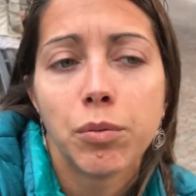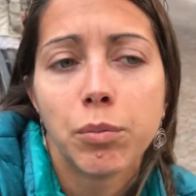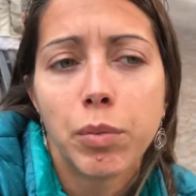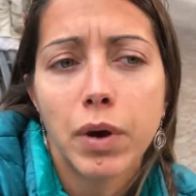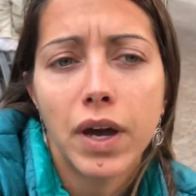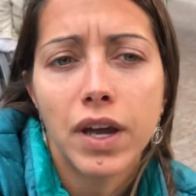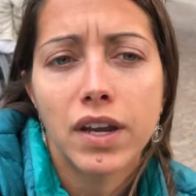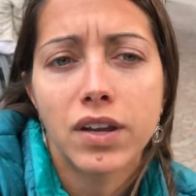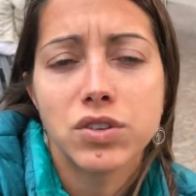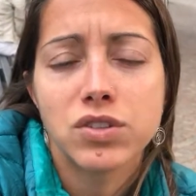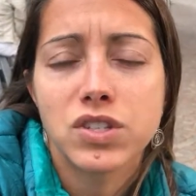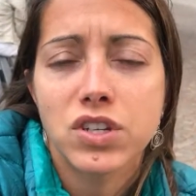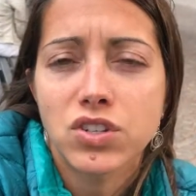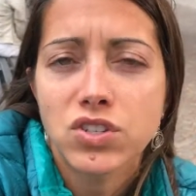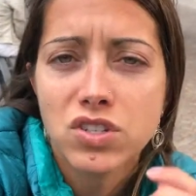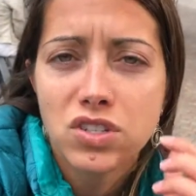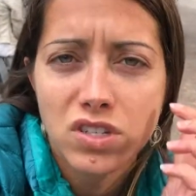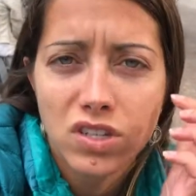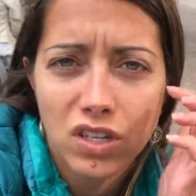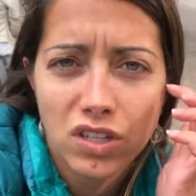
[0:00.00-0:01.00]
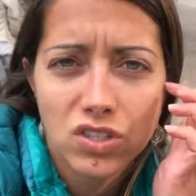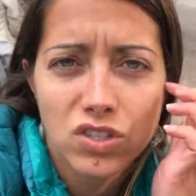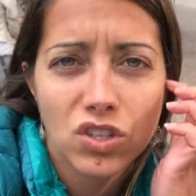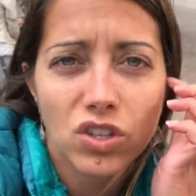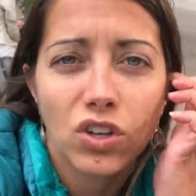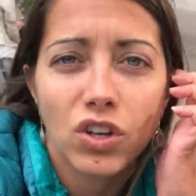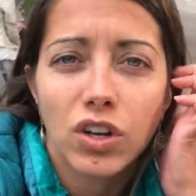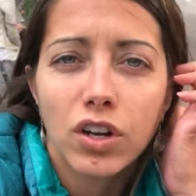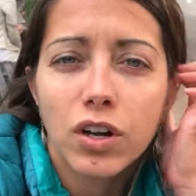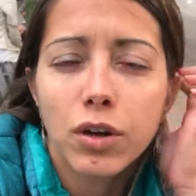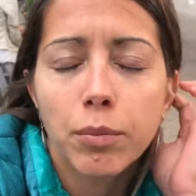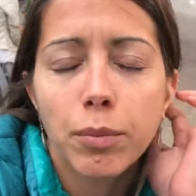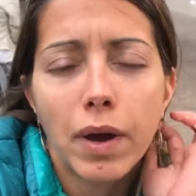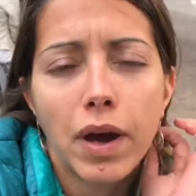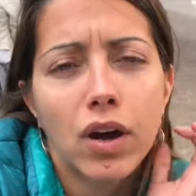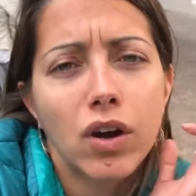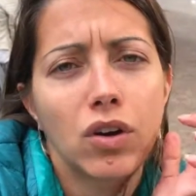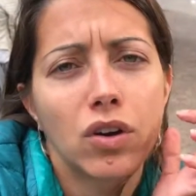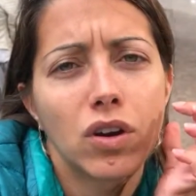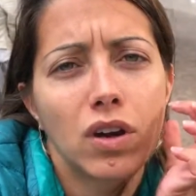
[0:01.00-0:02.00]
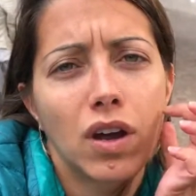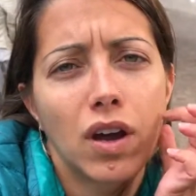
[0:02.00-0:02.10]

But it was interesting to learn about.